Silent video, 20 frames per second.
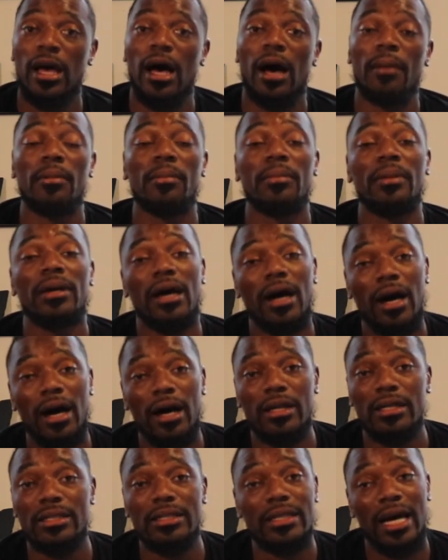I'm going to be
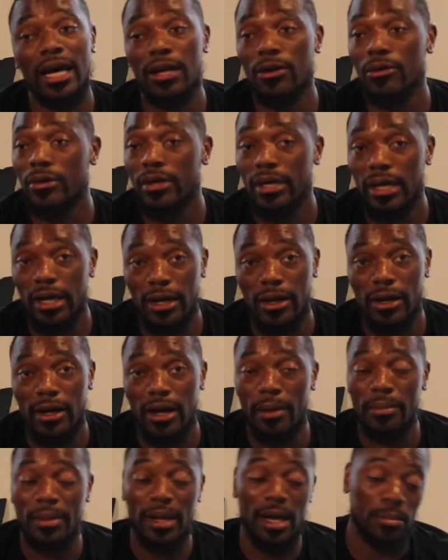honest. I don't care.
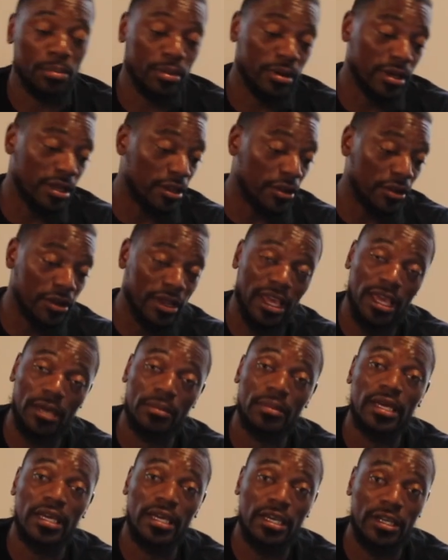I'm not putting your
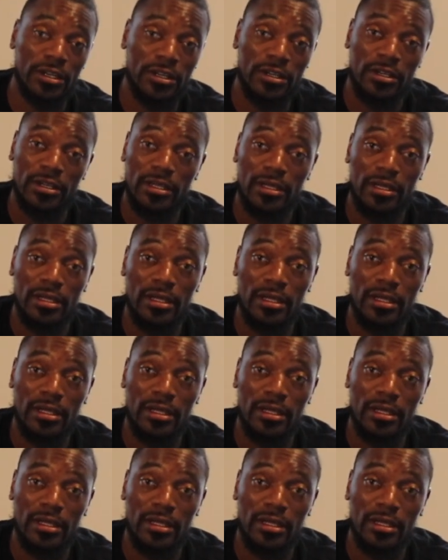name in here.